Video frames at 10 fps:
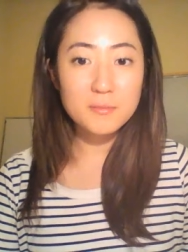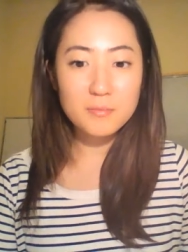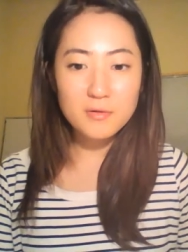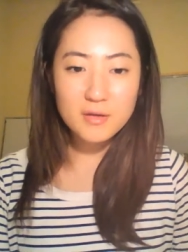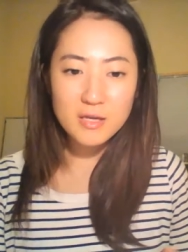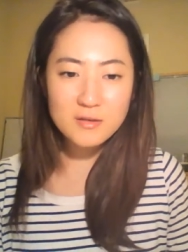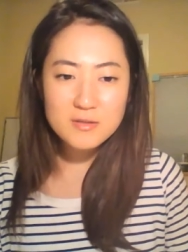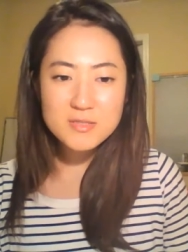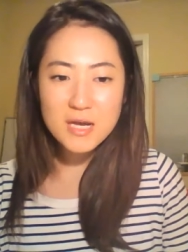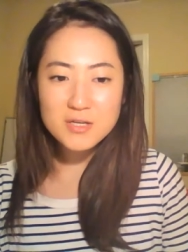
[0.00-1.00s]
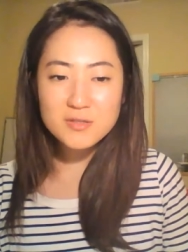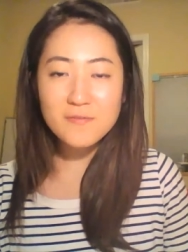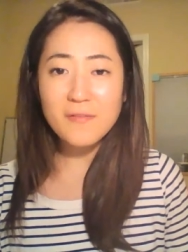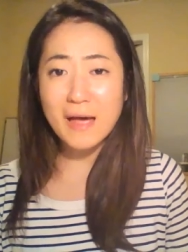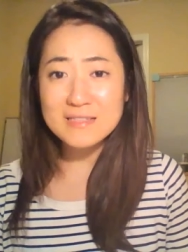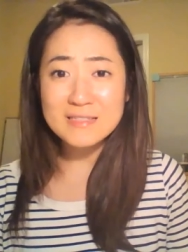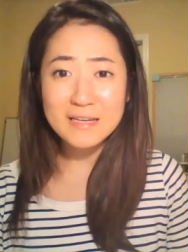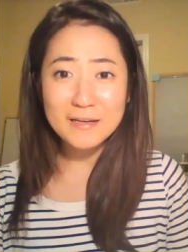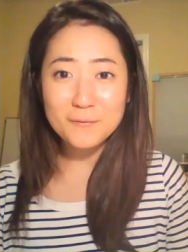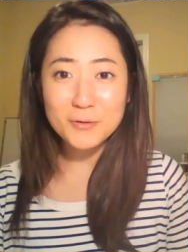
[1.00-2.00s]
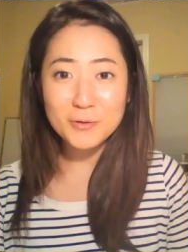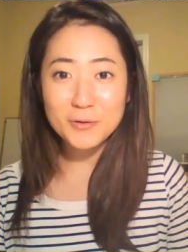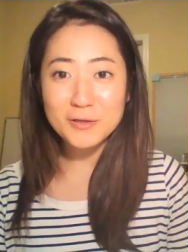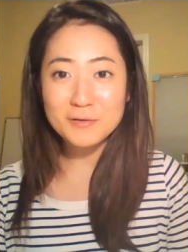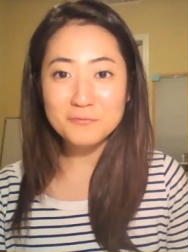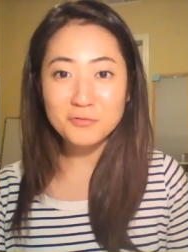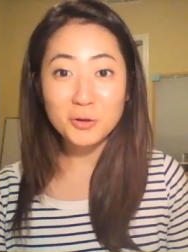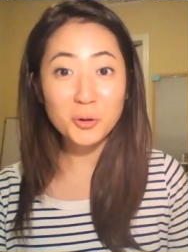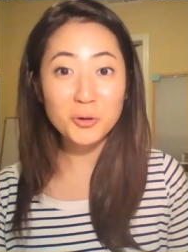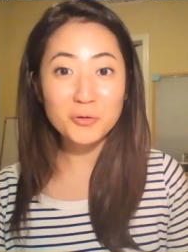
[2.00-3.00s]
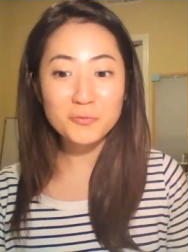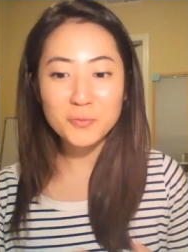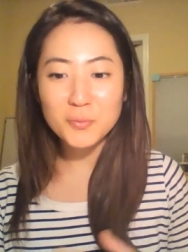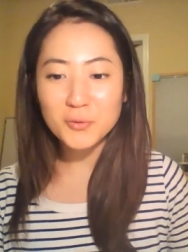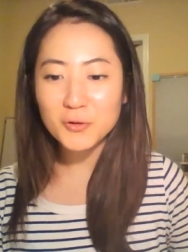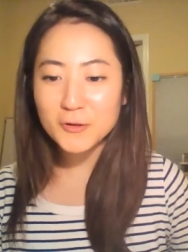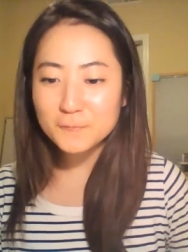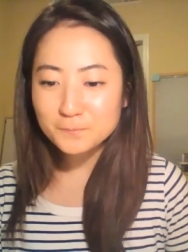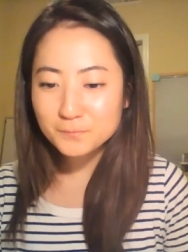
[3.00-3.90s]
the book, and it's actually fascinating what you can learn from the book.